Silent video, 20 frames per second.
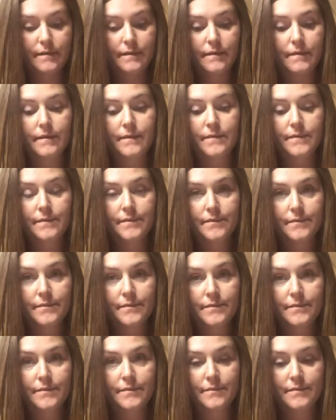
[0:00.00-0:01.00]

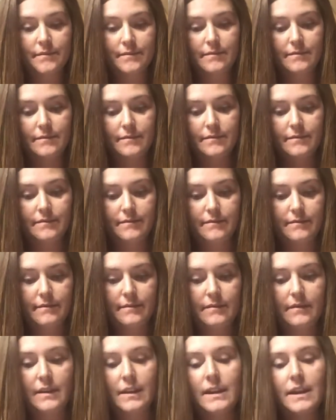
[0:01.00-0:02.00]

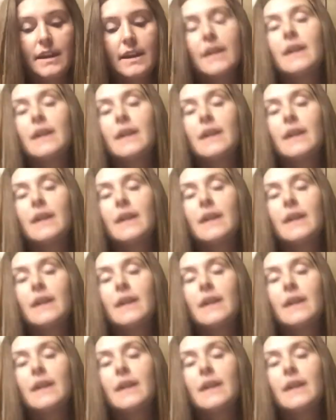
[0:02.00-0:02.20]
No one is speaking in this clip.